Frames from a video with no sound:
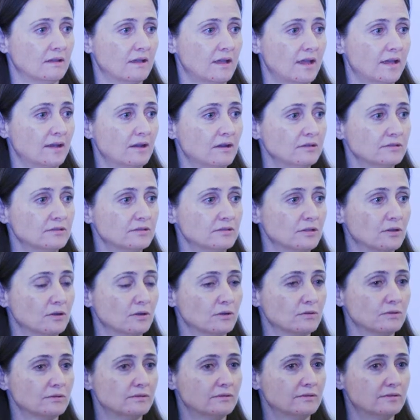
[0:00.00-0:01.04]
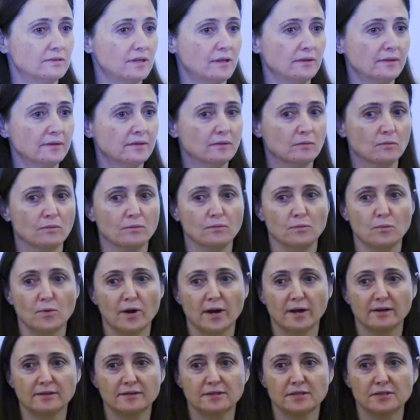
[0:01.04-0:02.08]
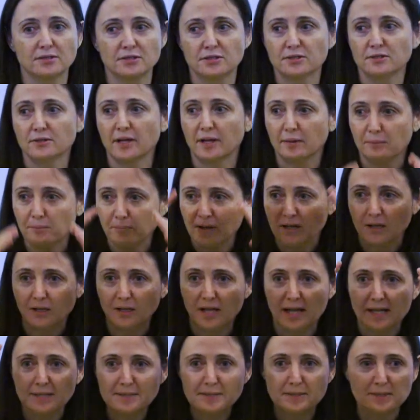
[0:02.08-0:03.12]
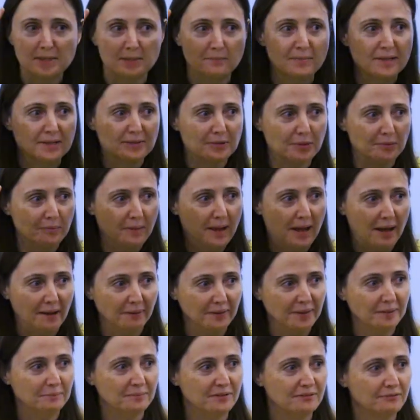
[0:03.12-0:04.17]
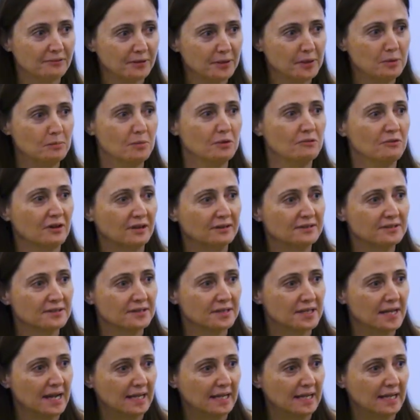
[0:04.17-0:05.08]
and also telling them where to just like cleanse the mental palette before you move on to the